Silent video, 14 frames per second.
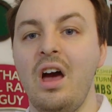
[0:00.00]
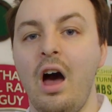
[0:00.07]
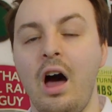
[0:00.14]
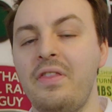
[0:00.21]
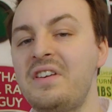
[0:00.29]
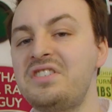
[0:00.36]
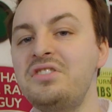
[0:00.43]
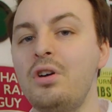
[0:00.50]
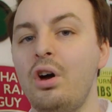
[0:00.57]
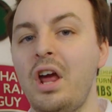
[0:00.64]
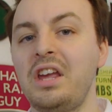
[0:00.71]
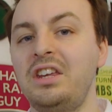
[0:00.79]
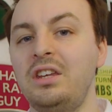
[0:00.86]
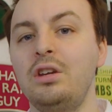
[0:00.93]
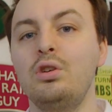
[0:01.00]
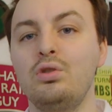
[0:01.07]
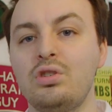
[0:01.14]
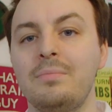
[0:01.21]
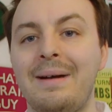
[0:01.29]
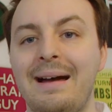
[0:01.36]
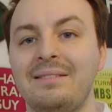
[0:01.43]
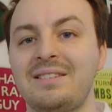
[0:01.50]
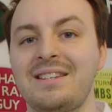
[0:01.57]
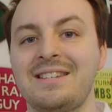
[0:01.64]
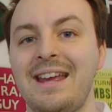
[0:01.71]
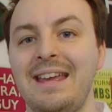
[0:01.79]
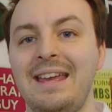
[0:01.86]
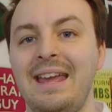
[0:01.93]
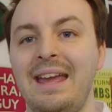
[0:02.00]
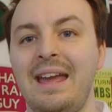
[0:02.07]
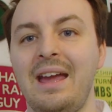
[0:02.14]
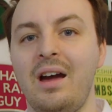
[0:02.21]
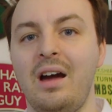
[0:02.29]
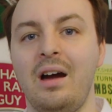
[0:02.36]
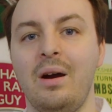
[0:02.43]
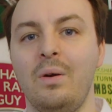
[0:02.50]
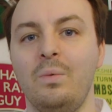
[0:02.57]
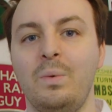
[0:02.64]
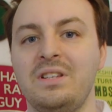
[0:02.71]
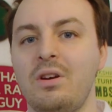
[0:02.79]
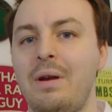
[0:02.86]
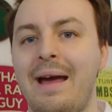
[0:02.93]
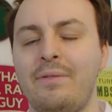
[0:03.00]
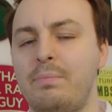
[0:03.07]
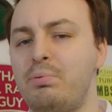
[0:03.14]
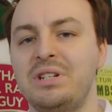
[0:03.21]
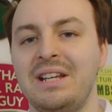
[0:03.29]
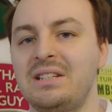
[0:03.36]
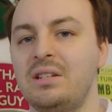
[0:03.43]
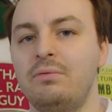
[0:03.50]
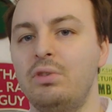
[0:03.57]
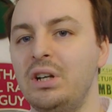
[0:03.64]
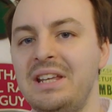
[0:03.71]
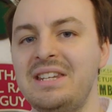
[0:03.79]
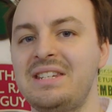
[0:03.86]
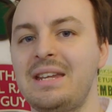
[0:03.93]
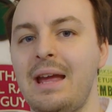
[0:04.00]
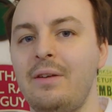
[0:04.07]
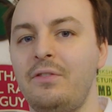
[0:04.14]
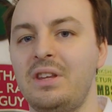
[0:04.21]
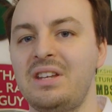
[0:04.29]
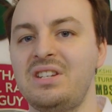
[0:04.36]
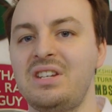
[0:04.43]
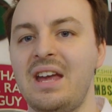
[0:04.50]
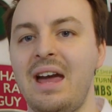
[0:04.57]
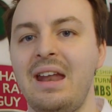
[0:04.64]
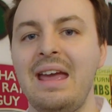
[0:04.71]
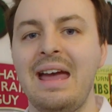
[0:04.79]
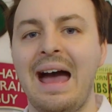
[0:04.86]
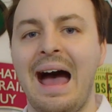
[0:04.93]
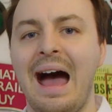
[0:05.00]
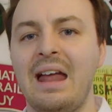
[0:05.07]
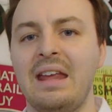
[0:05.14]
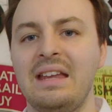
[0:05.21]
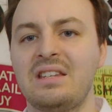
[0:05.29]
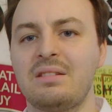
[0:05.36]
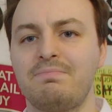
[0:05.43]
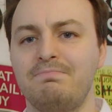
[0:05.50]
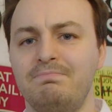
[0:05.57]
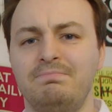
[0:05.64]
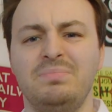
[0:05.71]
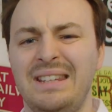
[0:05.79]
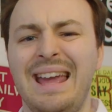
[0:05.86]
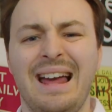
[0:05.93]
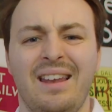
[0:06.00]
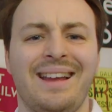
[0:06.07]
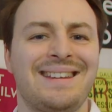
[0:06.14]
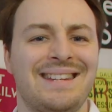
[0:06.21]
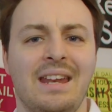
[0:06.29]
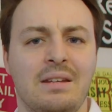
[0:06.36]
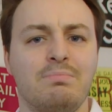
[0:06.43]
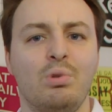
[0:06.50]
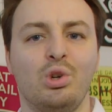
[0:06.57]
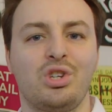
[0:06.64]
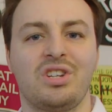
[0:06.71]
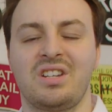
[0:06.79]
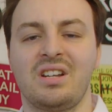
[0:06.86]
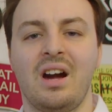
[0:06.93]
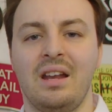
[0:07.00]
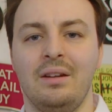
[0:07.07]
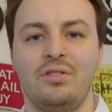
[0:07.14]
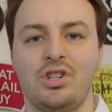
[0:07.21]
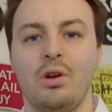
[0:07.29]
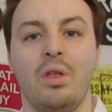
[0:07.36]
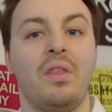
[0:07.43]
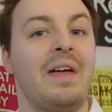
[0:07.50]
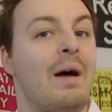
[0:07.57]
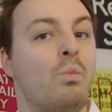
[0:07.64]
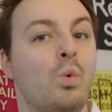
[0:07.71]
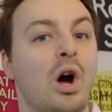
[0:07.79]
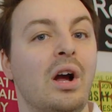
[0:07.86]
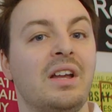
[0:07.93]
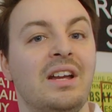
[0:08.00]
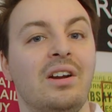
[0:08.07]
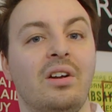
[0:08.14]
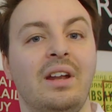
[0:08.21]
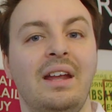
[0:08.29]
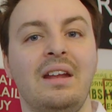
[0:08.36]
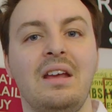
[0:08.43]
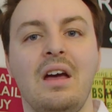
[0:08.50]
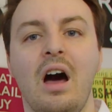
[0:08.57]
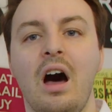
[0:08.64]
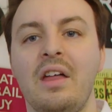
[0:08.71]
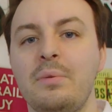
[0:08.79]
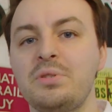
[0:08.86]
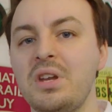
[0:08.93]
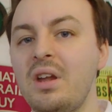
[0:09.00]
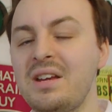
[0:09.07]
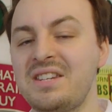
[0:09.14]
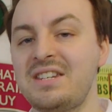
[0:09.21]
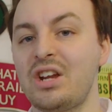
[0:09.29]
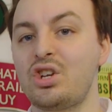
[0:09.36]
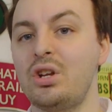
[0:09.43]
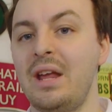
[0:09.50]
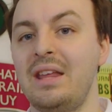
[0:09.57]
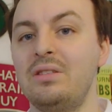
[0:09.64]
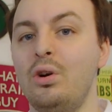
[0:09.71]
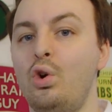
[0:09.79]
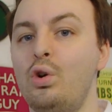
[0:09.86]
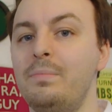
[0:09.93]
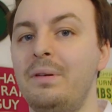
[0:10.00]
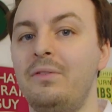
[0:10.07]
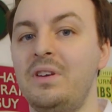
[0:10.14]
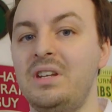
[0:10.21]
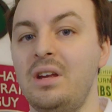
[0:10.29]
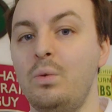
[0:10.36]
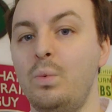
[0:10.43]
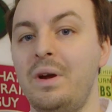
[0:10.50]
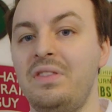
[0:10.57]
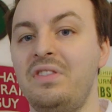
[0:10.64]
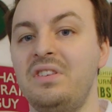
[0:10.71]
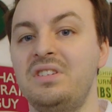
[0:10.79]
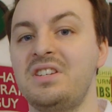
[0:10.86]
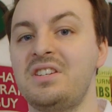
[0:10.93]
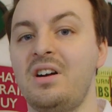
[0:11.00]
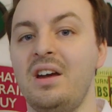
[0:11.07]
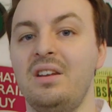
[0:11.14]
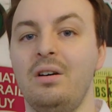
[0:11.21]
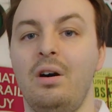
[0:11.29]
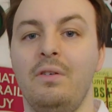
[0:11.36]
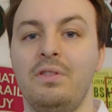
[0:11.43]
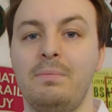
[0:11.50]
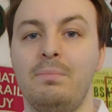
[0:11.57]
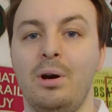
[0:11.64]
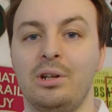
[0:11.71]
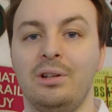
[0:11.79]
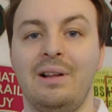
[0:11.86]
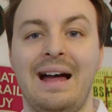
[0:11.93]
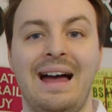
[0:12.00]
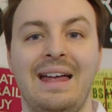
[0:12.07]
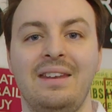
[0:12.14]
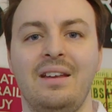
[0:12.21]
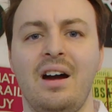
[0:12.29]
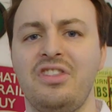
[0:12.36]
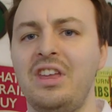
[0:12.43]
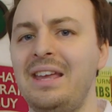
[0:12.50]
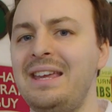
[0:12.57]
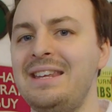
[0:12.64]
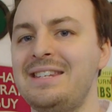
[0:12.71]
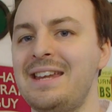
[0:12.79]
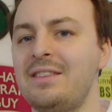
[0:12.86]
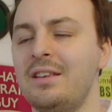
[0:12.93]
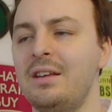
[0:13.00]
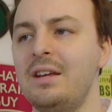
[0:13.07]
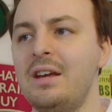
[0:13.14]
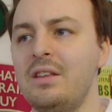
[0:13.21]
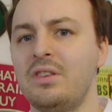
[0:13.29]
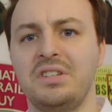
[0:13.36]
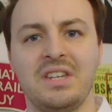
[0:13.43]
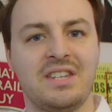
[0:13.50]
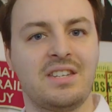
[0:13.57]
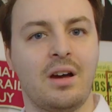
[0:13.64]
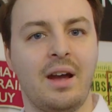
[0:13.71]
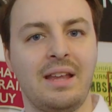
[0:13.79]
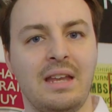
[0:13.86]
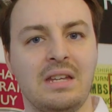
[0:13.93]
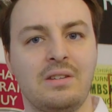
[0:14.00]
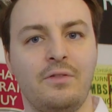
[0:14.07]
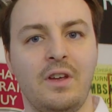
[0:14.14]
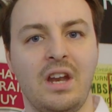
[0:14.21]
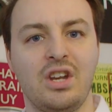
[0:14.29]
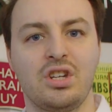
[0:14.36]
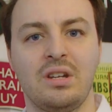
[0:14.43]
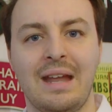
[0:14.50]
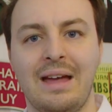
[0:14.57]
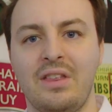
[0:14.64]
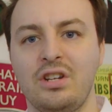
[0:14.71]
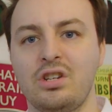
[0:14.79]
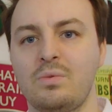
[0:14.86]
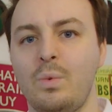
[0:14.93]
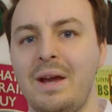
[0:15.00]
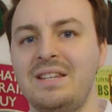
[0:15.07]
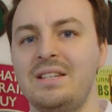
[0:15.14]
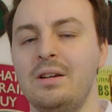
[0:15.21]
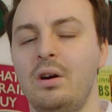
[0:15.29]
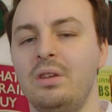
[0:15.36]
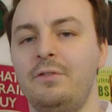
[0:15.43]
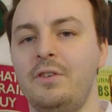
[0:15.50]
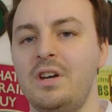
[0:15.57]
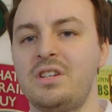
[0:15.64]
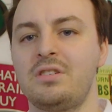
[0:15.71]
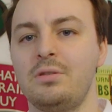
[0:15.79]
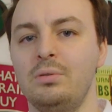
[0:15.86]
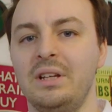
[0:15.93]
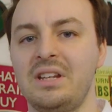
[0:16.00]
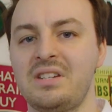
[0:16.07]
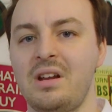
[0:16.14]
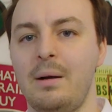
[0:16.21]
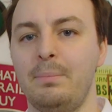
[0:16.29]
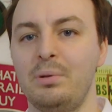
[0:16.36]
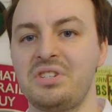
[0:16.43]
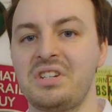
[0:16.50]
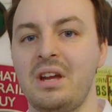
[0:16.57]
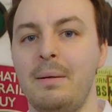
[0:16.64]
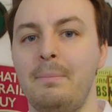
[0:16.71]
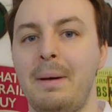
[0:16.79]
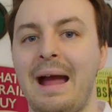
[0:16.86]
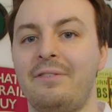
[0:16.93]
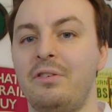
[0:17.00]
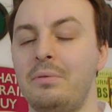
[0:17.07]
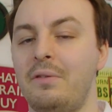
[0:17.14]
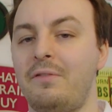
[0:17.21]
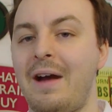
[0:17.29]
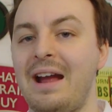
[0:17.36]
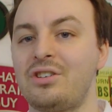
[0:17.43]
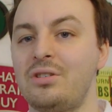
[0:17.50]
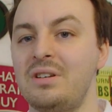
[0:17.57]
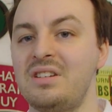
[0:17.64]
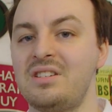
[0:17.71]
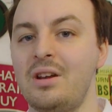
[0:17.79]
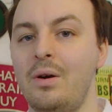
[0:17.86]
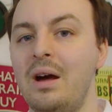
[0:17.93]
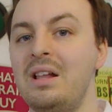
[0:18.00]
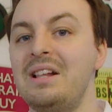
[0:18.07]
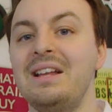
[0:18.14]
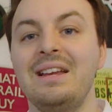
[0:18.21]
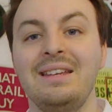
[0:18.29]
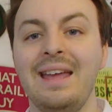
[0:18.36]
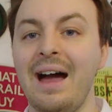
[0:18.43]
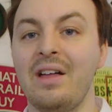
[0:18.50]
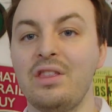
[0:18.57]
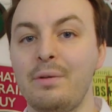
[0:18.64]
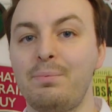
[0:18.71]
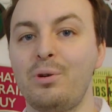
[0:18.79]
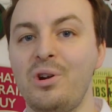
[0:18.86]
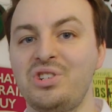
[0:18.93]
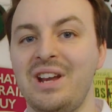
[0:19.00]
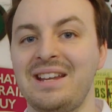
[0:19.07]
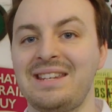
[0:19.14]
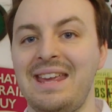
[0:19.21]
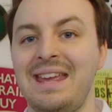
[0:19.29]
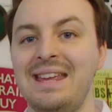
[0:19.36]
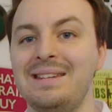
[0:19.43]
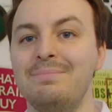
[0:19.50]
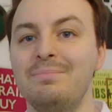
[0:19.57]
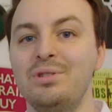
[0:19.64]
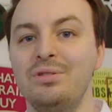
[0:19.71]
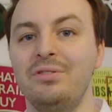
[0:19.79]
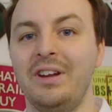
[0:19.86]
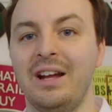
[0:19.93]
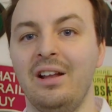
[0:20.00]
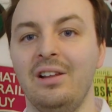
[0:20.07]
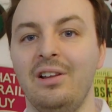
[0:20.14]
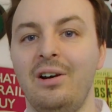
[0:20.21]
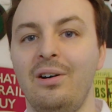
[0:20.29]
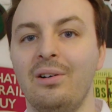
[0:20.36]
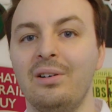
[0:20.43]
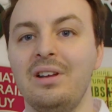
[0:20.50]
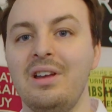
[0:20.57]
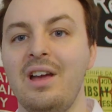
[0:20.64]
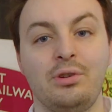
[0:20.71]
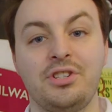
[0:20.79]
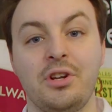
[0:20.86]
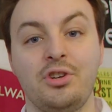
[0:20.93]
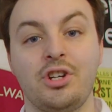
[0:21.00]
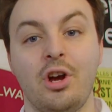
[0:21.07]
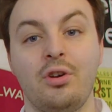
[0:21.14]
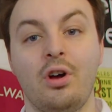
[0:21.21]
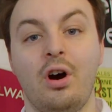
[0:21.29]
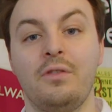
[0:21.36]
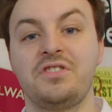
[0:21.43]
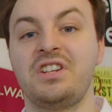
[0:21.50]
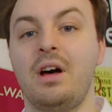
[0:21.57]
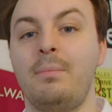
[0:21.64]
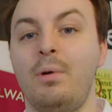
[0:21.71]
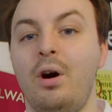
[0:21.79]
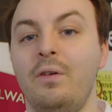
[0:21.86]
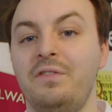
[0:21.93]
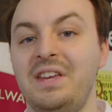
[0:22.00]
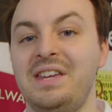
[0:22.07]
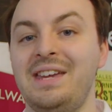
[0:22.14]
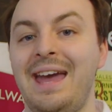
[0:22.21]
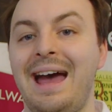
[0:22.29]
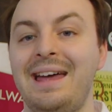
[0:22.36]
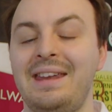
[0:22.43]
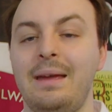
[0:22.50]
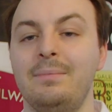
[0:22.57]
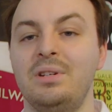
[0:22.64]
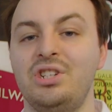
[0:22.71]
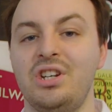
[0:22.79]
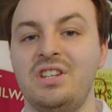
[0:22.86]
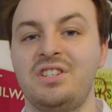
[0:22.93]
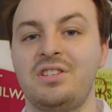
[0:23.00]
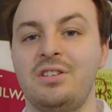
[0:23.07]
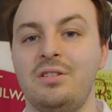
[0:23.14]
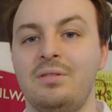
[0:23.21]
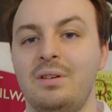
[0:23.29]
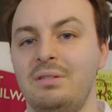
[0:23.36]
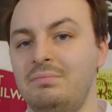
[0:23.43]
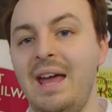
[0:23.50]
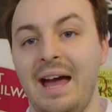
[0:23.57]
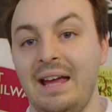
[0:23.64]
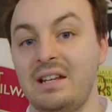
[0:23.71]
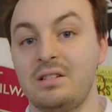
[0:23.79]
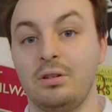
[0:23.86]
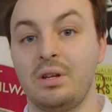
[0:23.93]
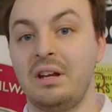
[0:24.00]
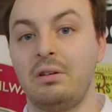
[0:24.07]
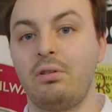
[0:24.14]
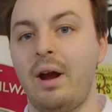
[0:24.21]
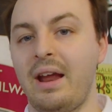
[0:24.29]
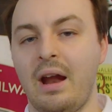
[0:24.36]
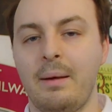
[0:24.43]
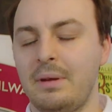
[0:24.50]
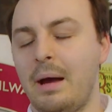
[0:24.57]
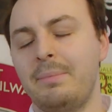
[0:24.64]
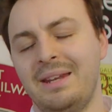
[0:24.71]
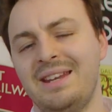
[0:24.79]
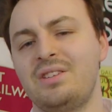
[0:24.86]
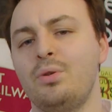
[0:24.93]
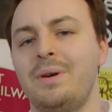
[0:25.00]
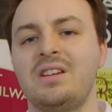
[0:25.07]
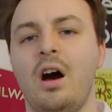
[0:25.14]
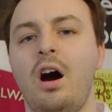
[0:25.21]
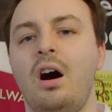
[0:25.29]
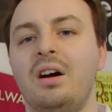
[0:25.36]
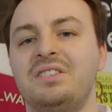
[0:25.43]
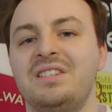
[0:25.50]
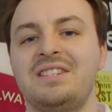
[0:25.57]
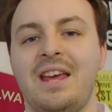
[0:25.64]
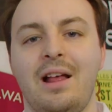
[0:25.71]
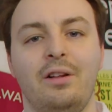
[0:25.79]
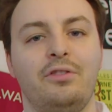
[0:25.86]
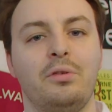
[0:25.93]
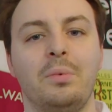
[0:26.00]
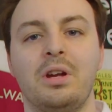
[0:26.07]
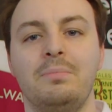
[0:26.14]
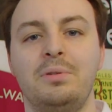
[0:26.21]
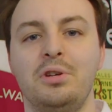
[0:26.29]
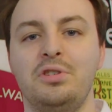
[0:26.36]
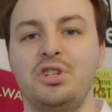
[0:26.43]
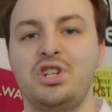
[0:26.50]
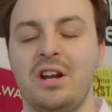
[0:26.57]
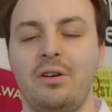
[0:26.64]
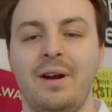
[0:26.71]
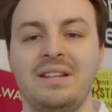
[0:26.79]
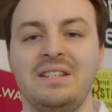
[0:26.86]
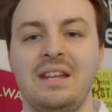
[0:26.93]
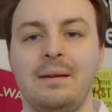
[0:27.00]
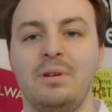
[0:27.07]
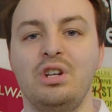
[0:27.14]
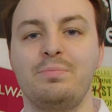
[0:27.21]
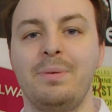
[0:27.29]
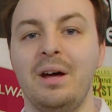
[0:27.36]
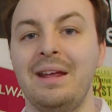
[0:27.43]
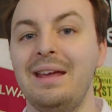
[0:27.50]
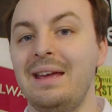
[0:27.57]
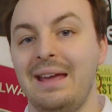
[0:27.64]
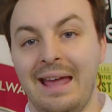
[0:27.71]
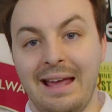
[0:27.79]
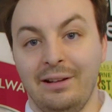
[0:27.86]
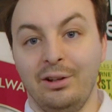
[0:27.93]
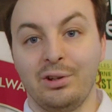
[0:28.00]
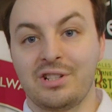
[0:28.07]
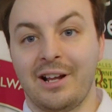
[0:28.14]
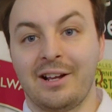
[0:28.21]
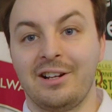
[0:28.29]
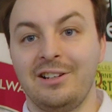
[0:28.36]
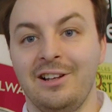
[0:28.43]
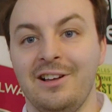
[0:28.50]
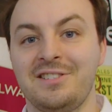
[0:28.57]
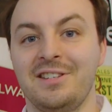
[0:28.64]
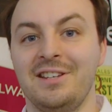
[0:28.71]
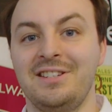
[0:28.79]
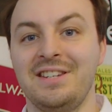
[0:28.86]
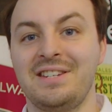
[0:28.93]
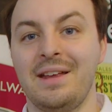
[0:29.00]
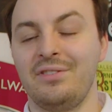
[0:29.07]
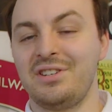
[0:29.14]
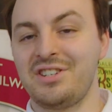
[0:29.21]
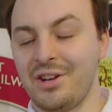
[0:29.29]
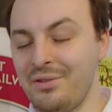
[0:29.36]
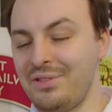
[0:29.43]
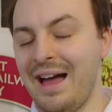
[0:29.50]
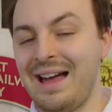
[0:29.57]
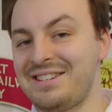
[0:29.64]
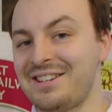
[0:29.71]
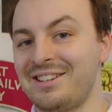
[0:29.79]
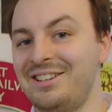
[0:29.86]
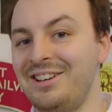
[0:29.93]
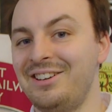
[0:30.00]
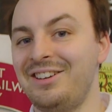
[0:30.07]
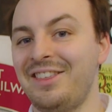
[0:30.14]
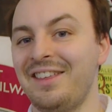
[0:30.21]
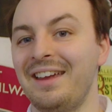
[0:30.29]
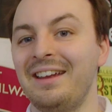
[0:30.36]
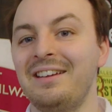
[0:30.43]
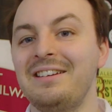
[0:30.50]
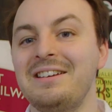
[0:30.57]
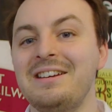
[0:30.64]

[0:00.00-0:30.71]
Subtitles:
There's not a huge amount to say here. We don't have a predicted release date for this yet. And it's, yeah, like I said, it's more just to kind of show that they're working on it. There was a nice section in the Hornby video with the designer of the model, and I think he said that the design is finished and now they're just waiting on the first tooling samples to come back from the factory. So yeah, the project is moving along. They also showed off some of the CAD images too, and yeah, it's looking great. I mean, it's always hard to tell from a computer generated image, but it looks like a Class 37, so that's a good thing.